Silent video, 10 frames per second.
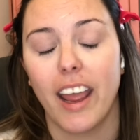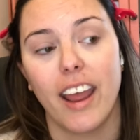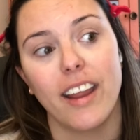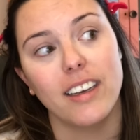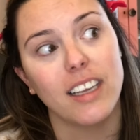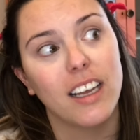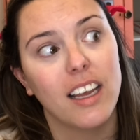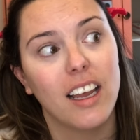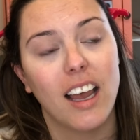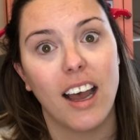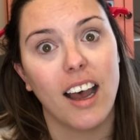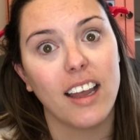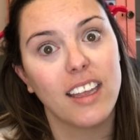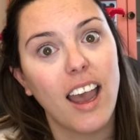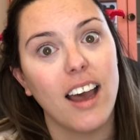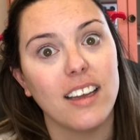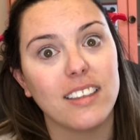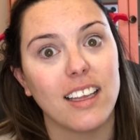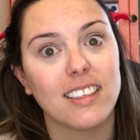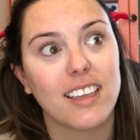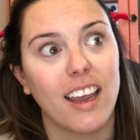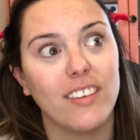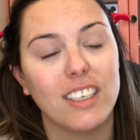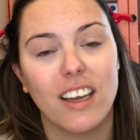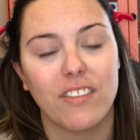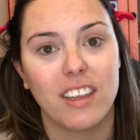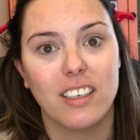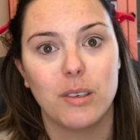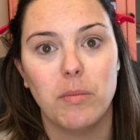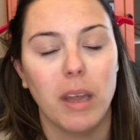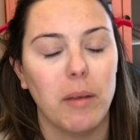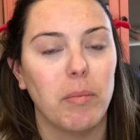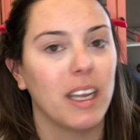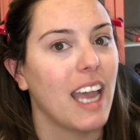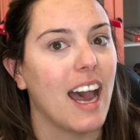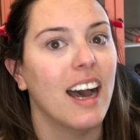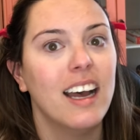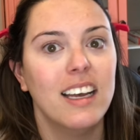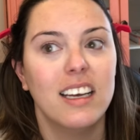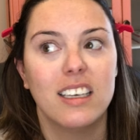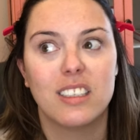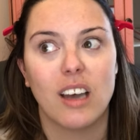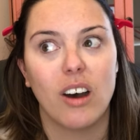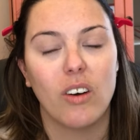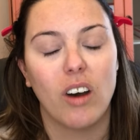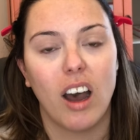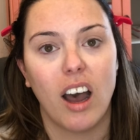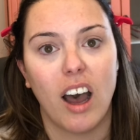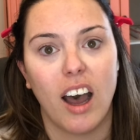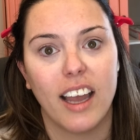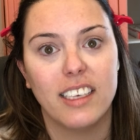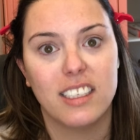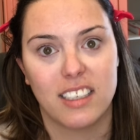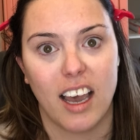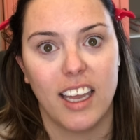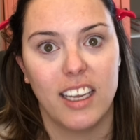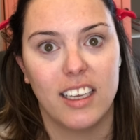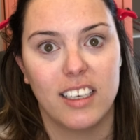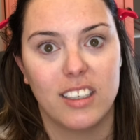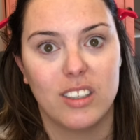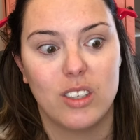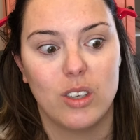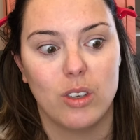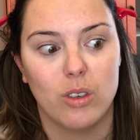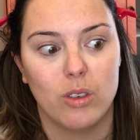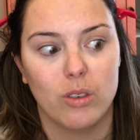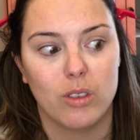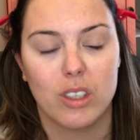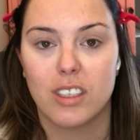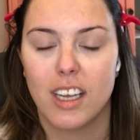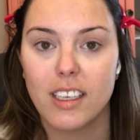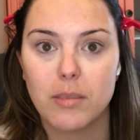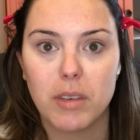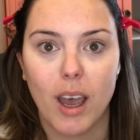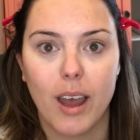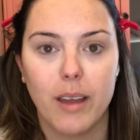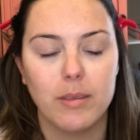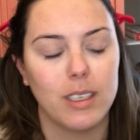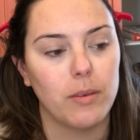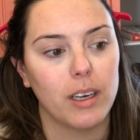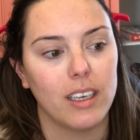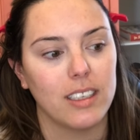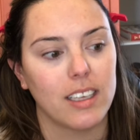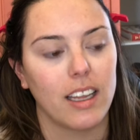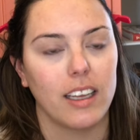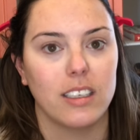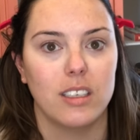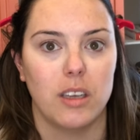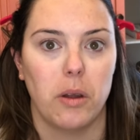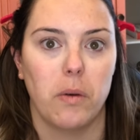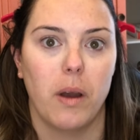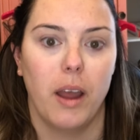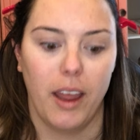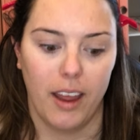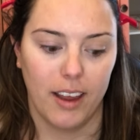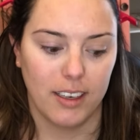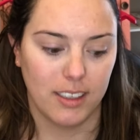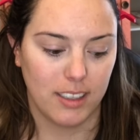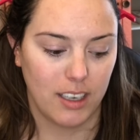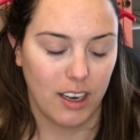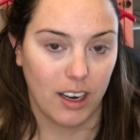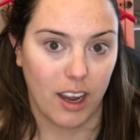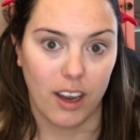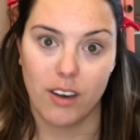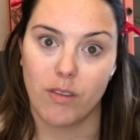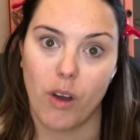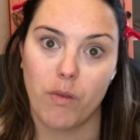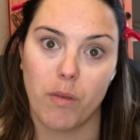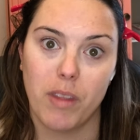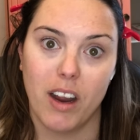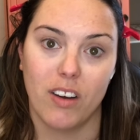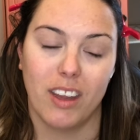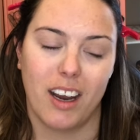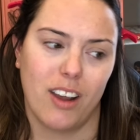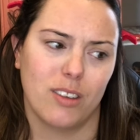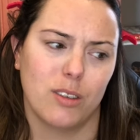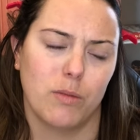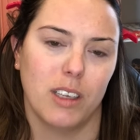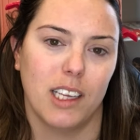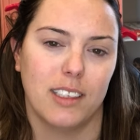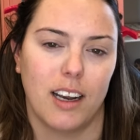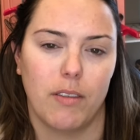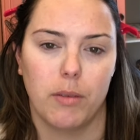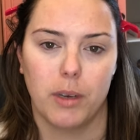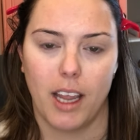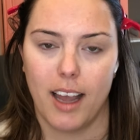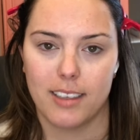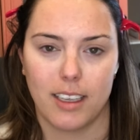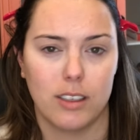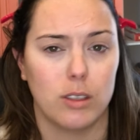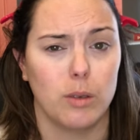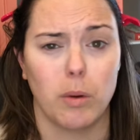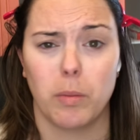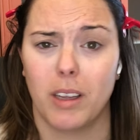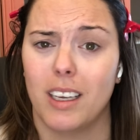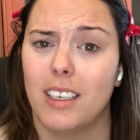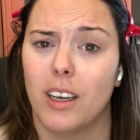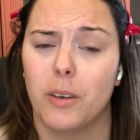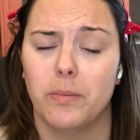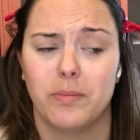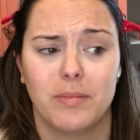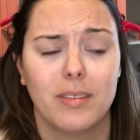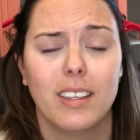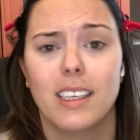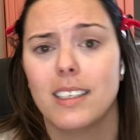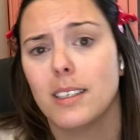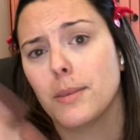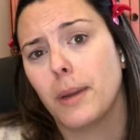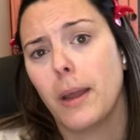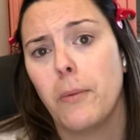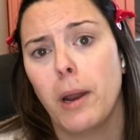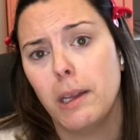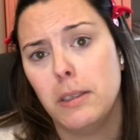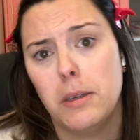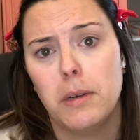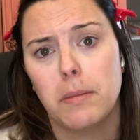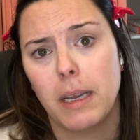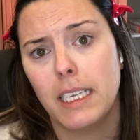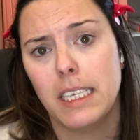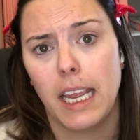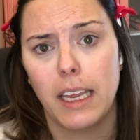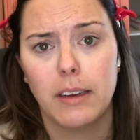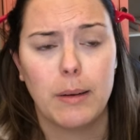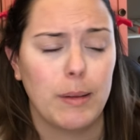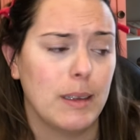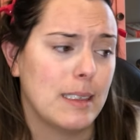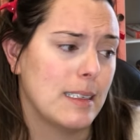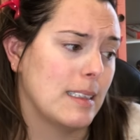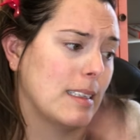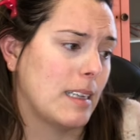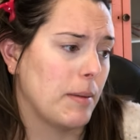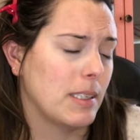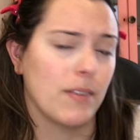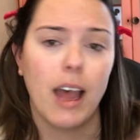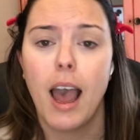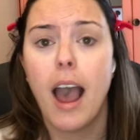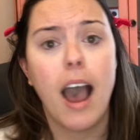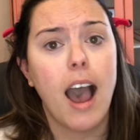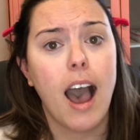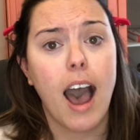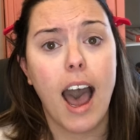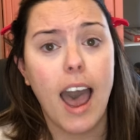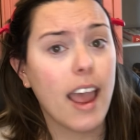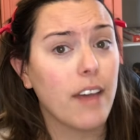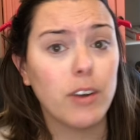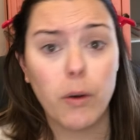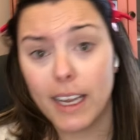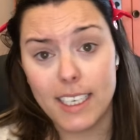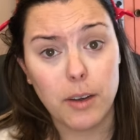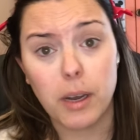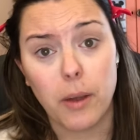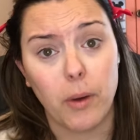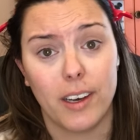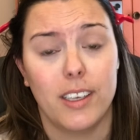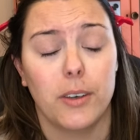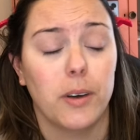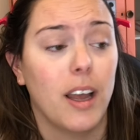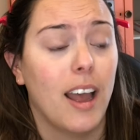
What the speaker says: And yeah, that's kind of a tough thing to admit, but yeah. So I decided to just take some time, see what it is I like to do, and kind of go from there. And then I also realized that everybody has like super planned out, this is what I want to do with my channel, this is this type of stuff. I have no idea what I want to do.